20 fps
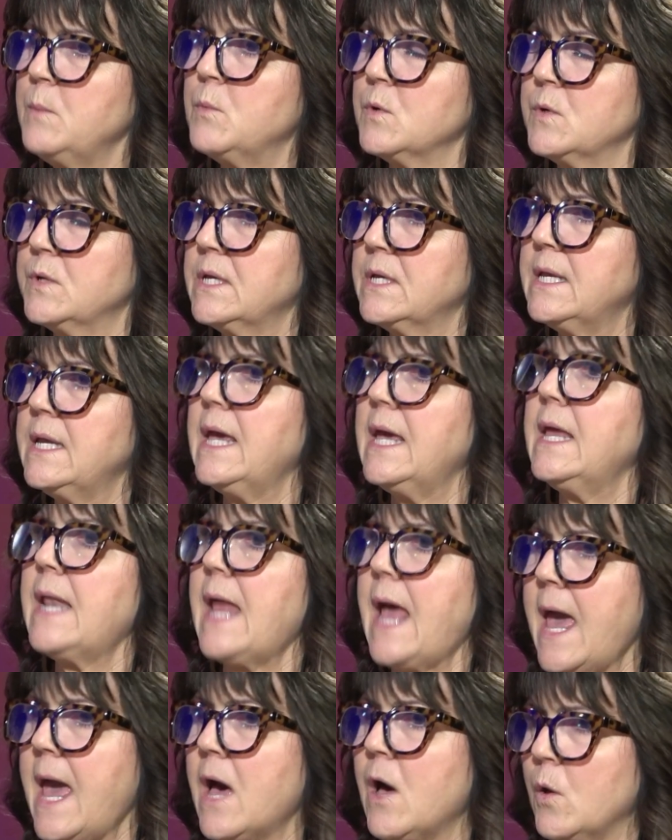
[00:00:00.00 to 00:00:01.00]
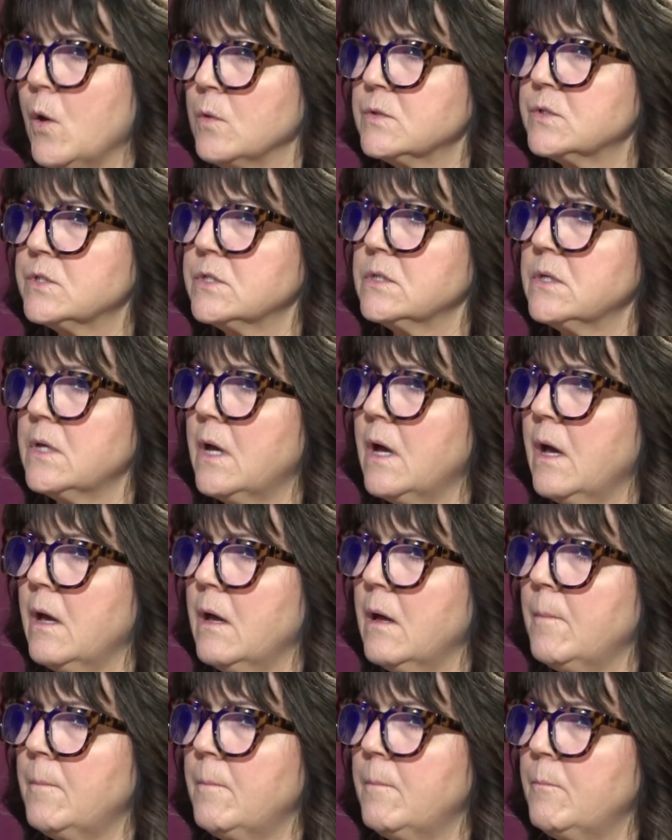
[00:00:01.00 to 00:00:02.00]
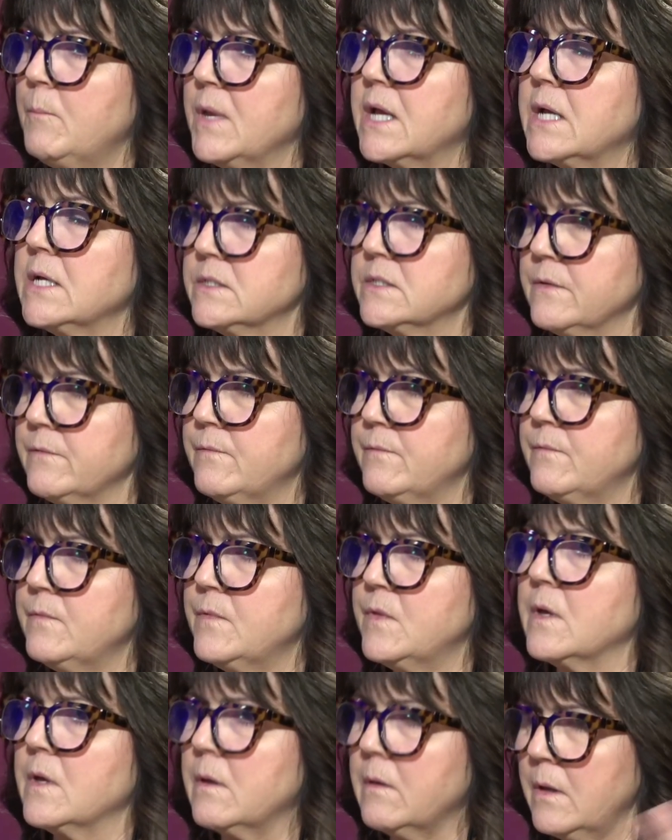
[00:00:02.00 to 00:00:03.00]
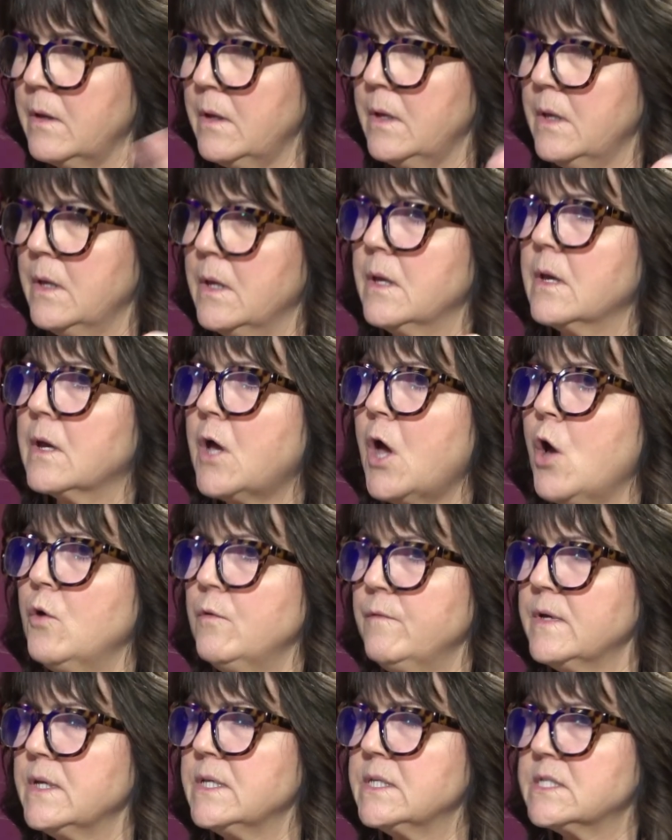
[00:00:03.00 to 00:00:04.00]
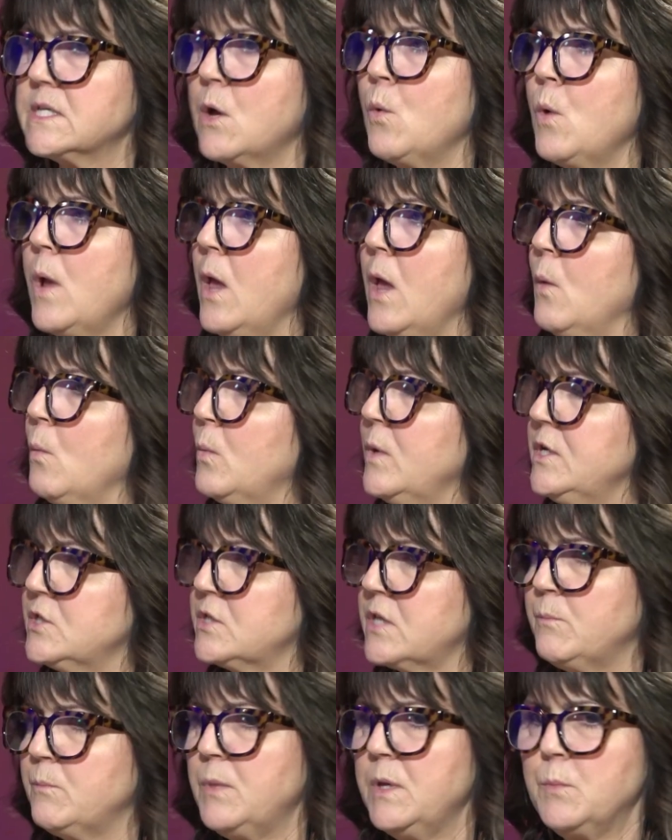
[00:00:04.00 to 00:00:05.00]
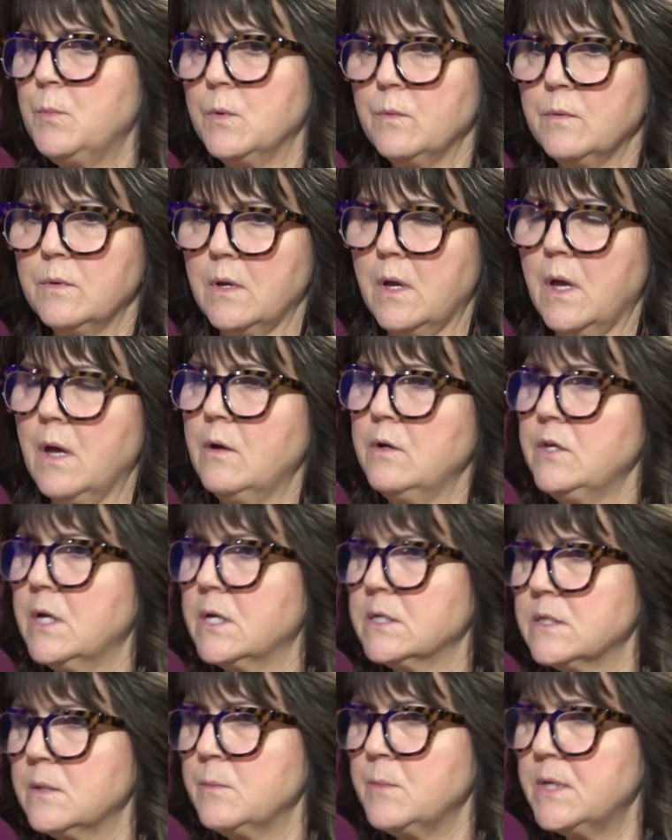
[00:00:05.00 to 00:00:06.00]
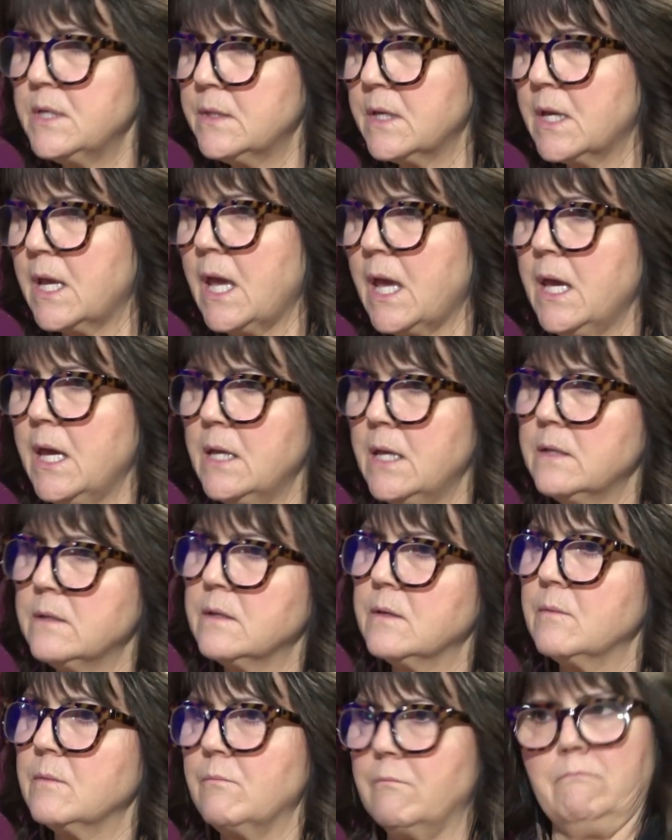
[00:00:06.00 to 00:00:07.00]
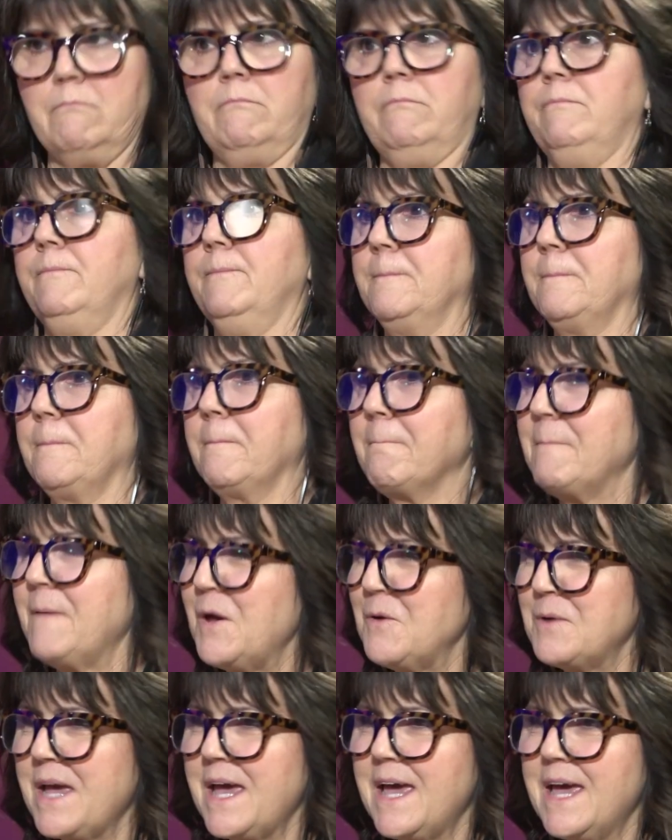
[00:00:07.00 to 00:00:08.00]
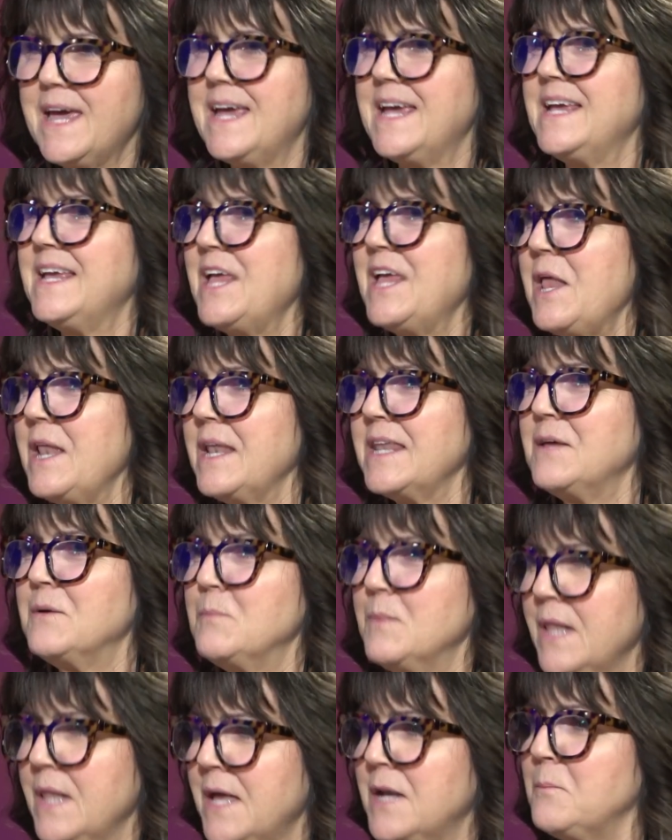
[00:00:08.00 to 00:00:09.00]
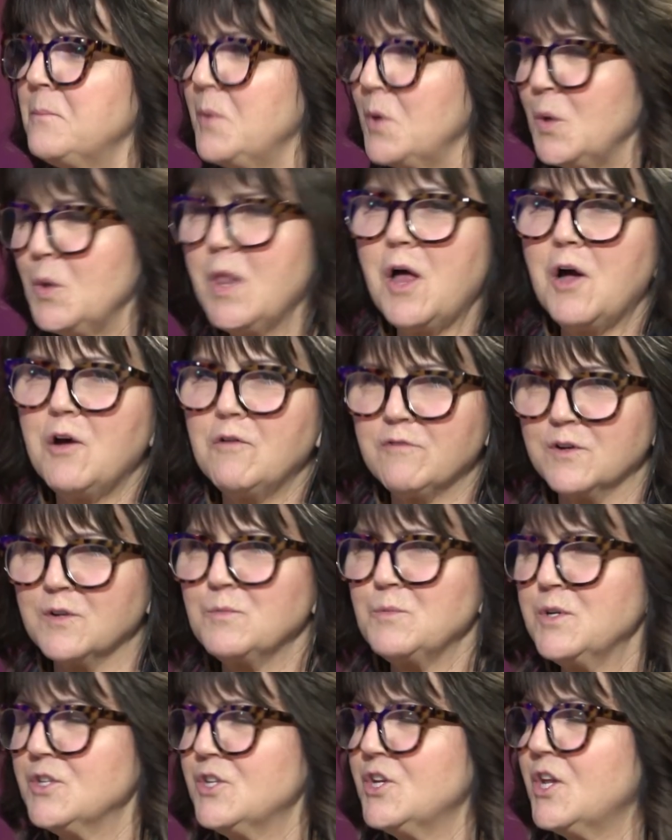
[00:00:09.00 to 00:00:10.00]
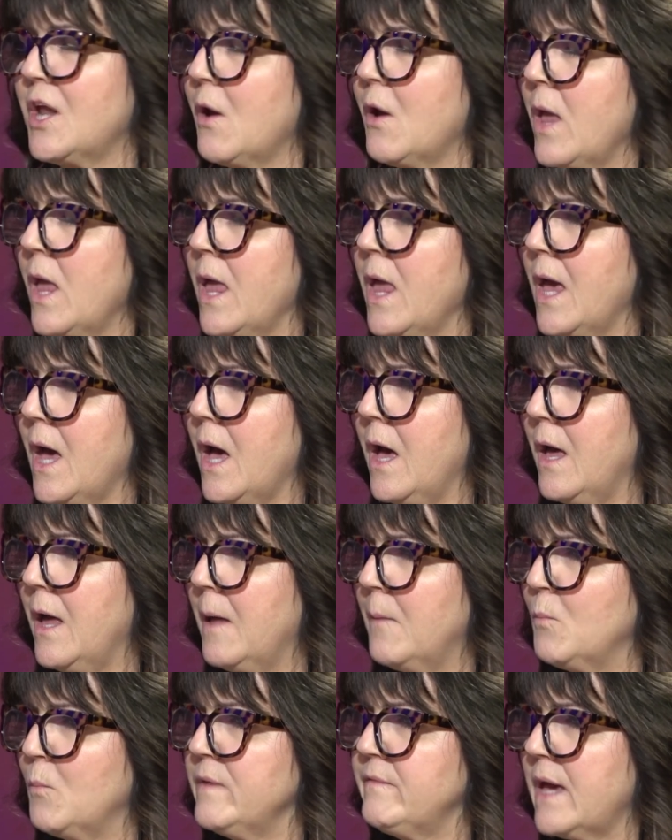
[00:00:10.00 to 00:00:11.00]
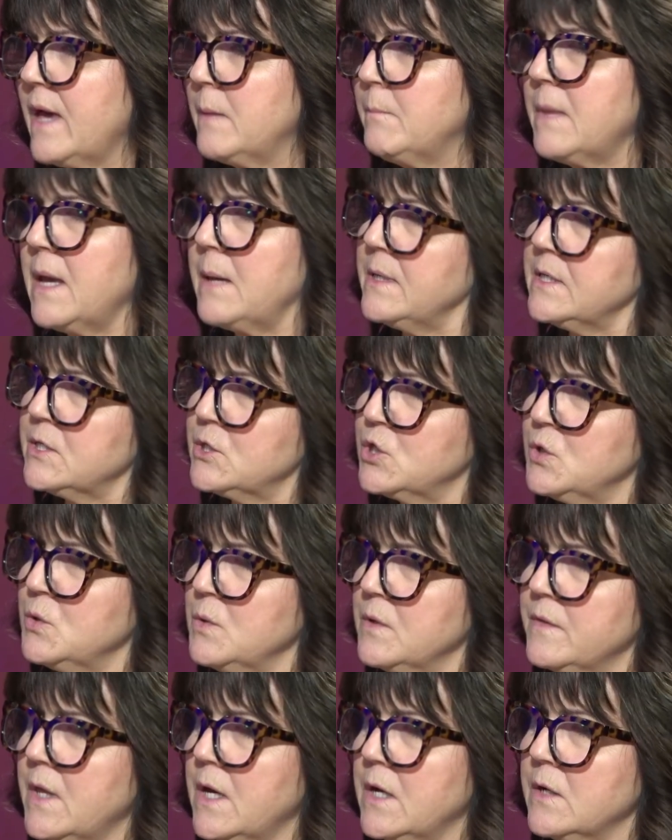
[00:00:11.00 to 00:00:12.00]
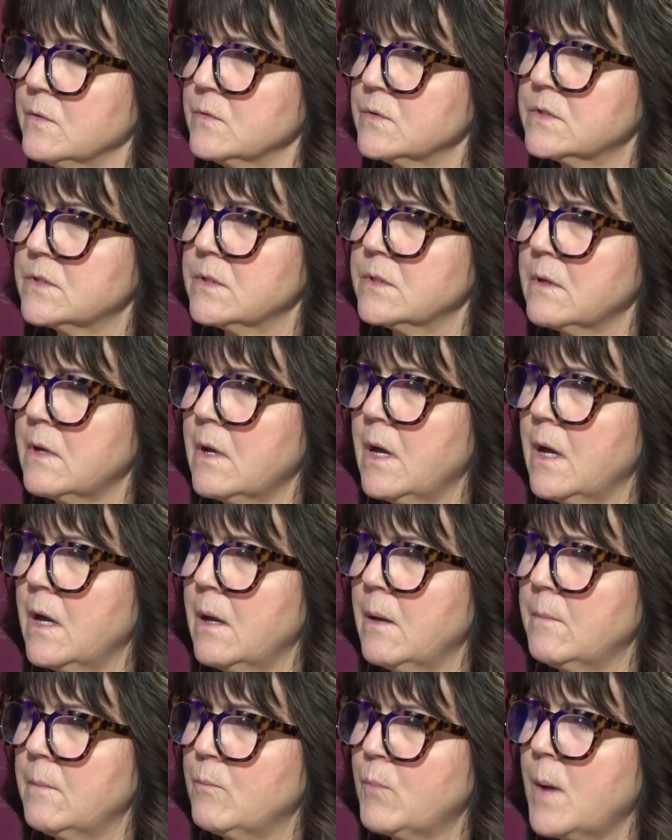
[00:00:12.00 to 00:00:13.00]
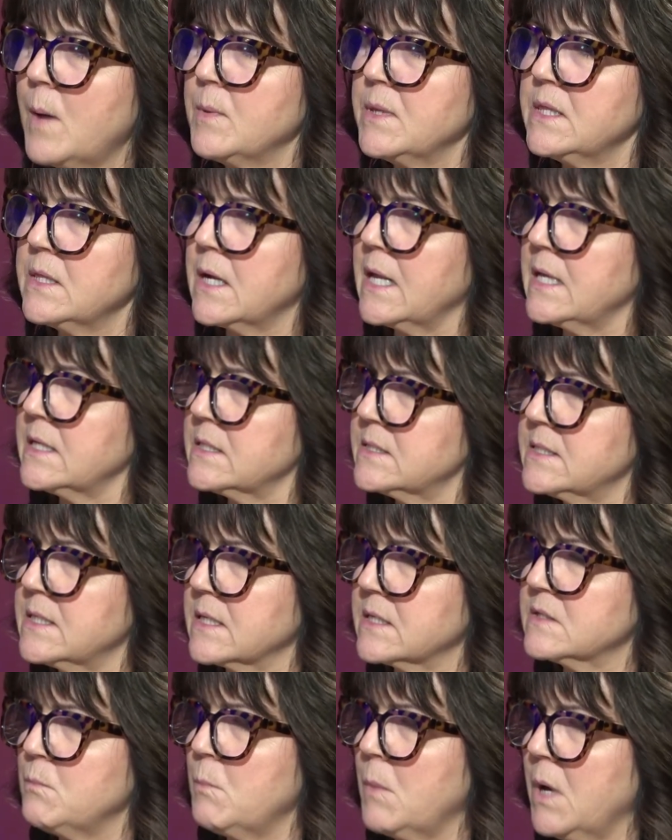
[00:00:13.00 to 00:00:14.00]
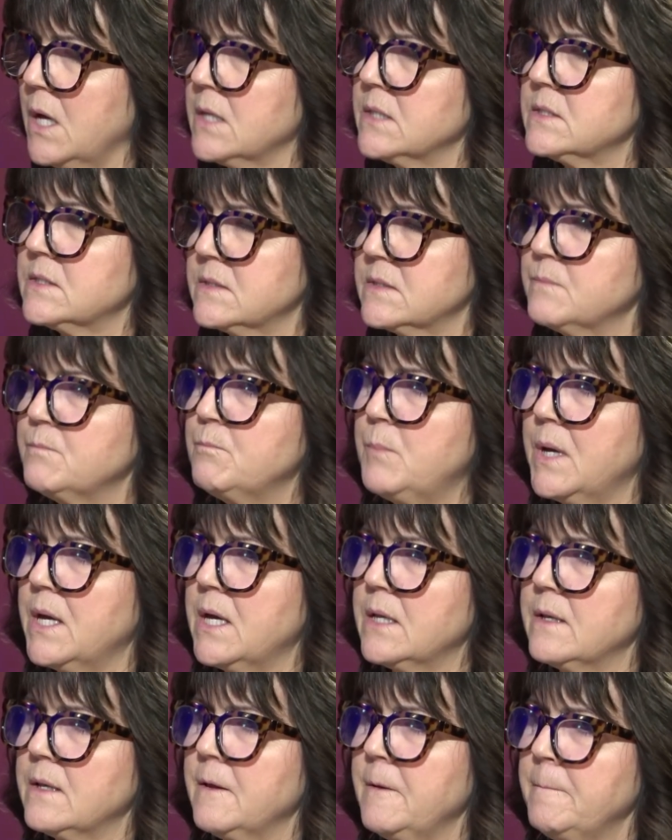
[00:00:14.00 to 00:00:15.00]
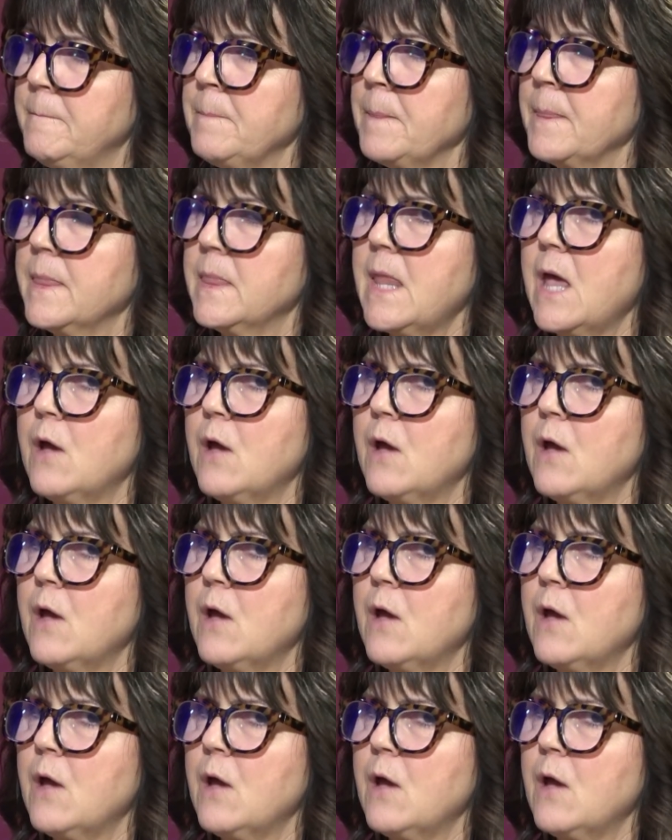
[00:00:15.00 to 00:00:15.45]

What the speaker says: to get out because of the COVID. So we used to have people, you got somebody at the gate. Okay, let them pull over, and we'll, we've had maybe 2 of those, probably in the last 6 months. But now